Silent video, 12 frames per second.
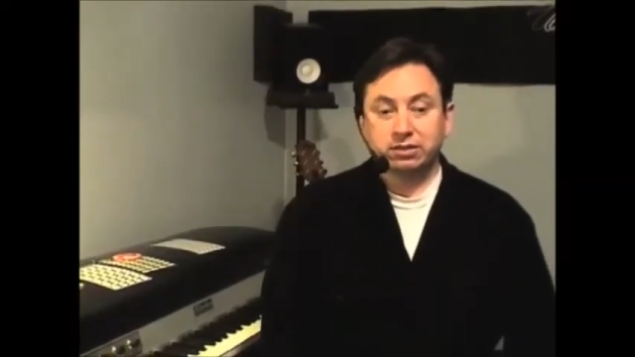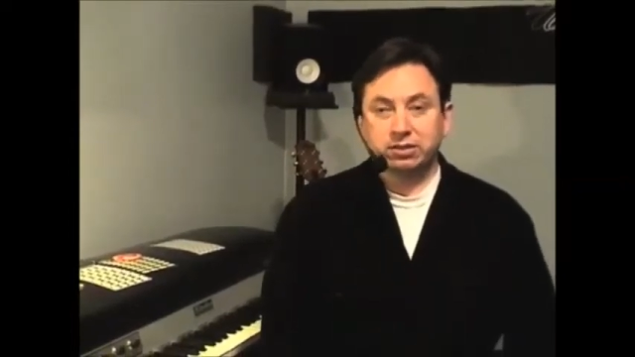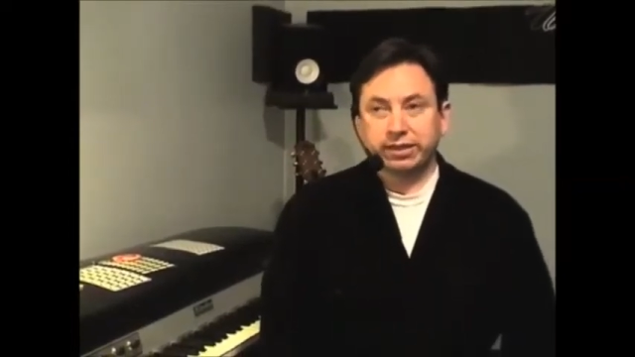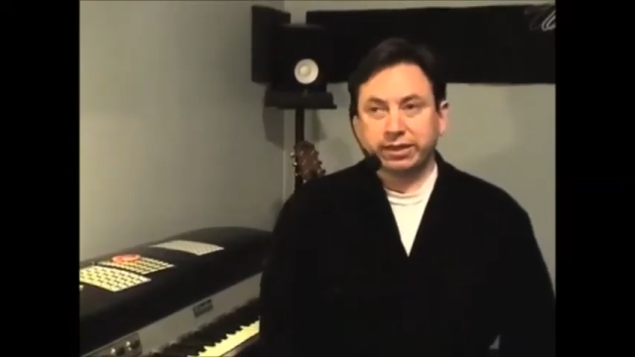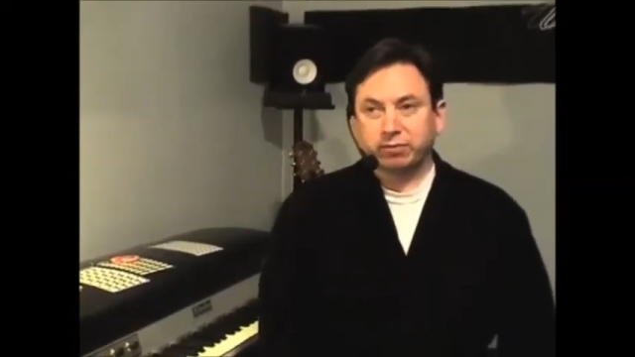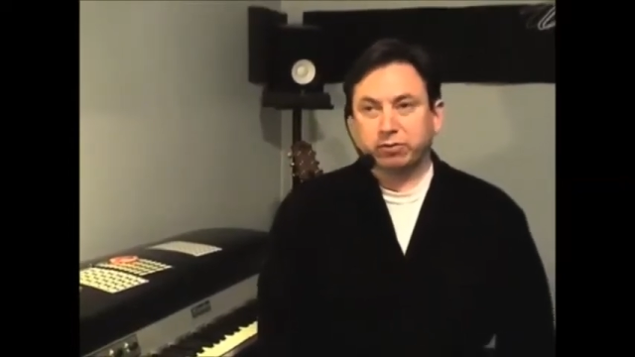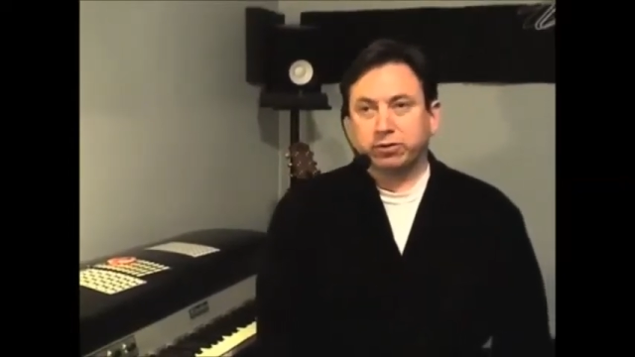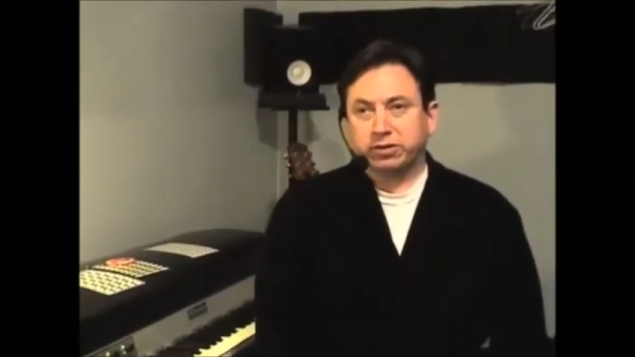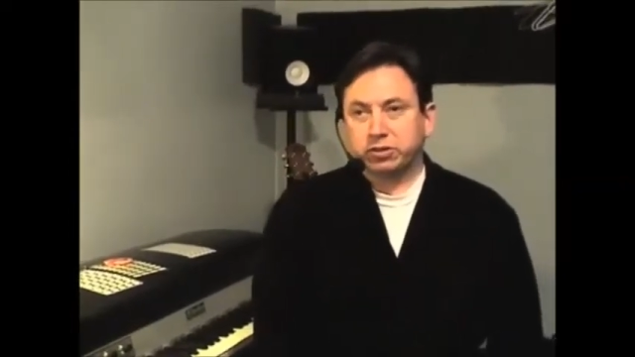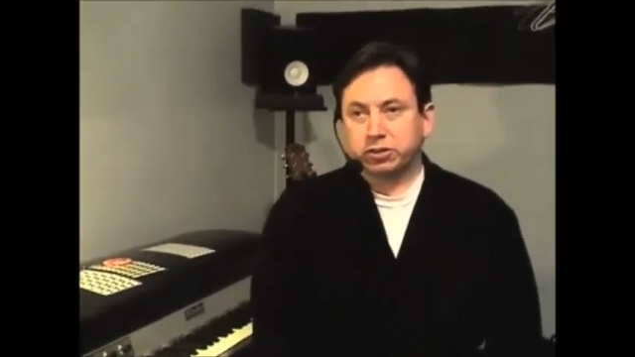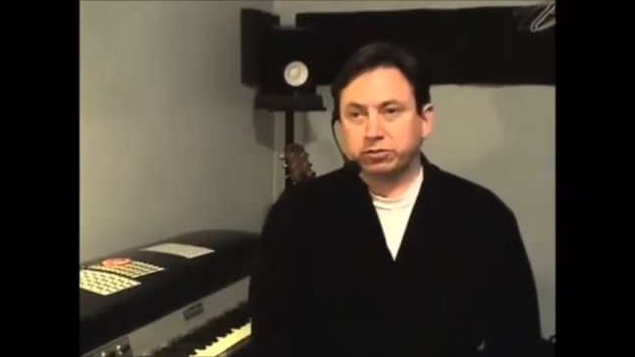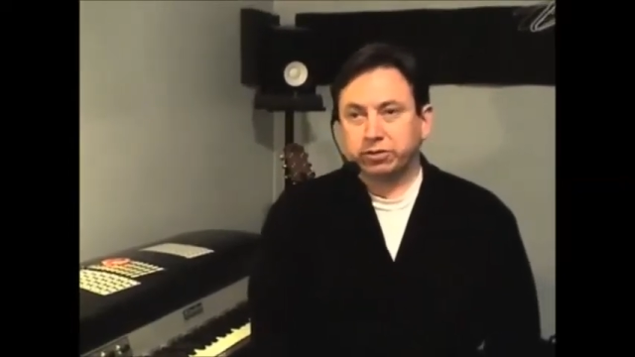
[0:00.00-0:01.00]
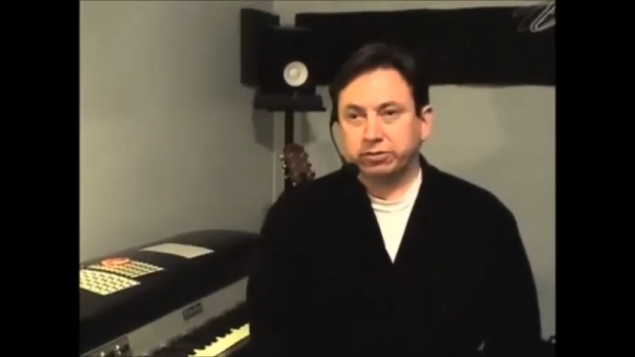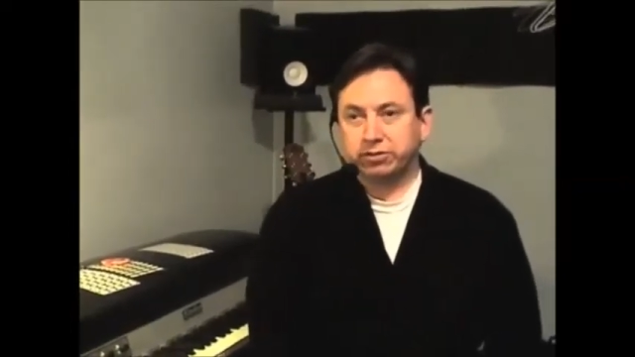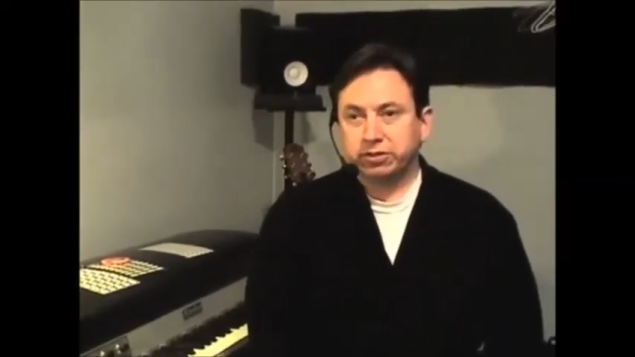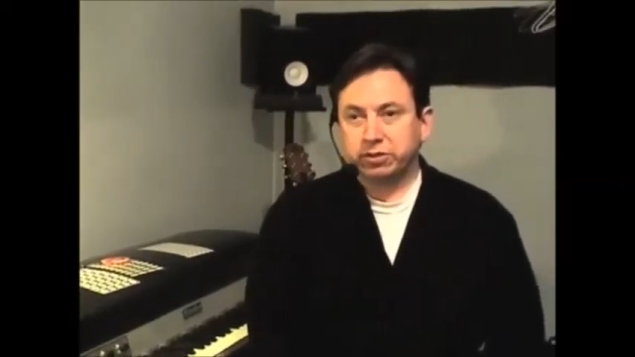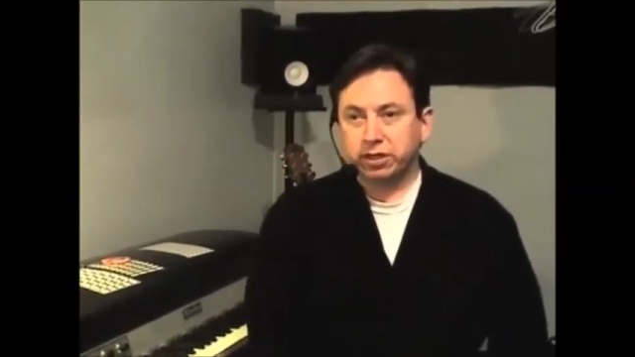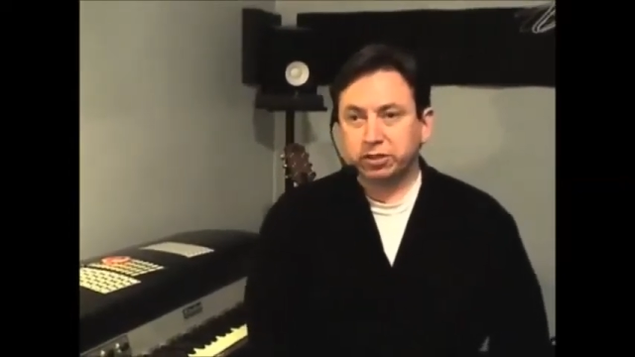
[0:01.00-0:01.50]
Today I'm going to show you
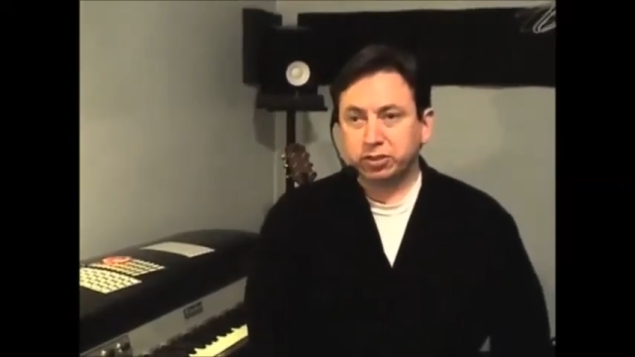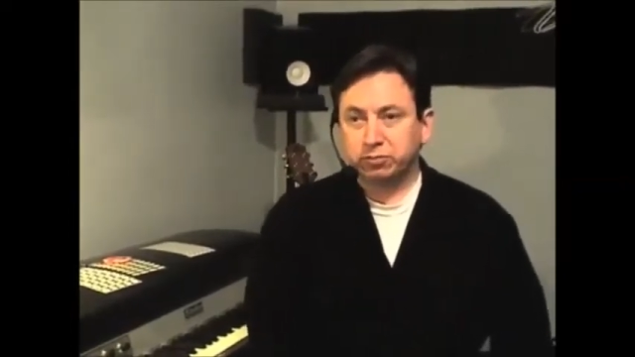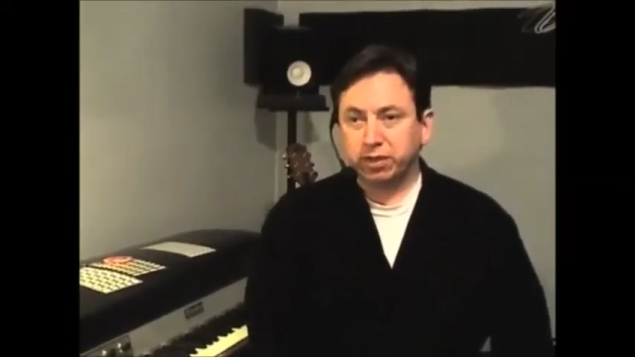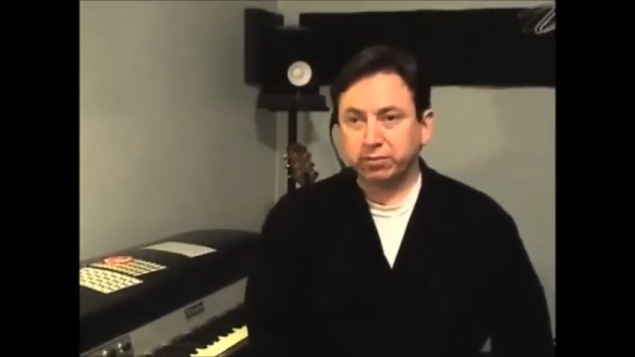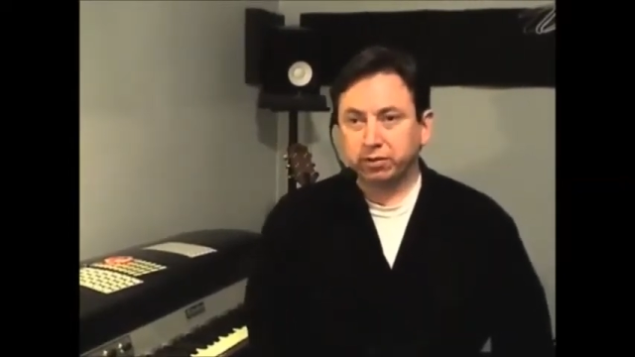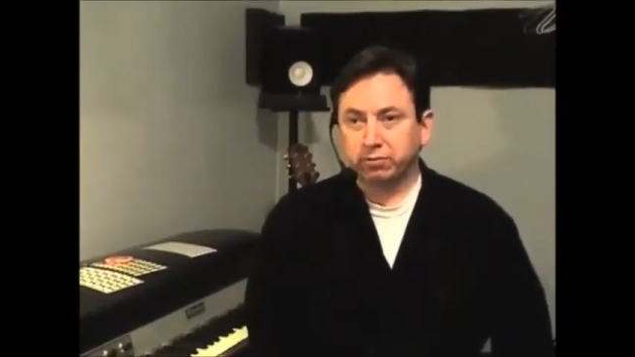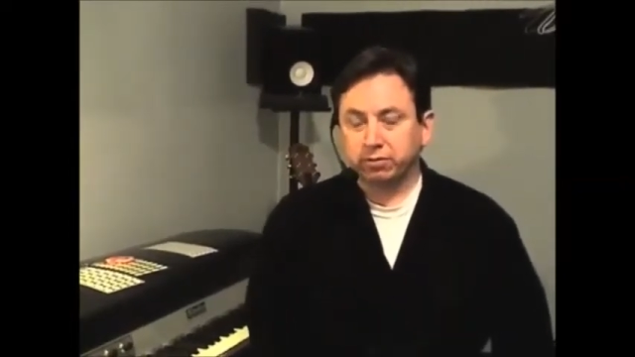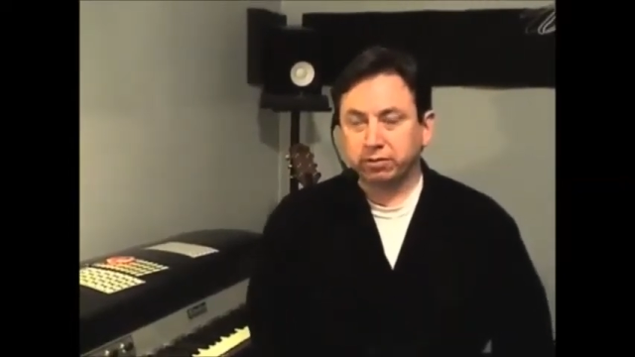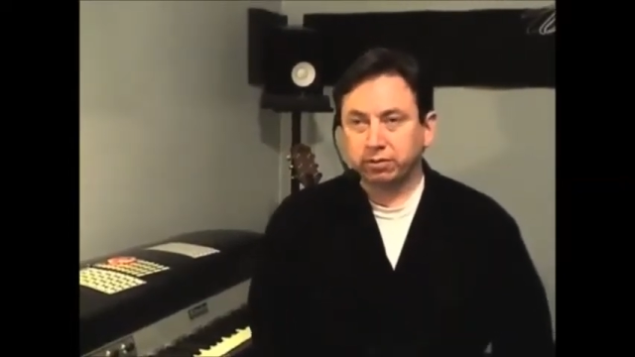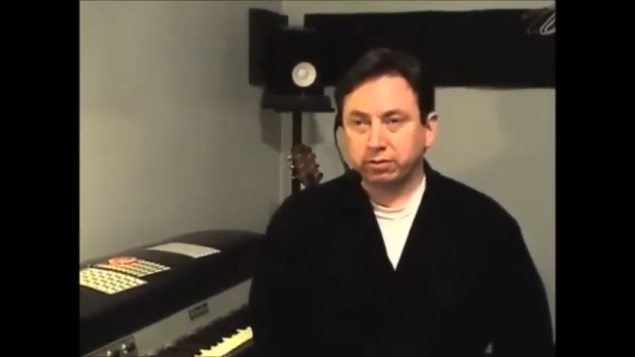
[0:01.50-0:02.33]
the Touch Memo,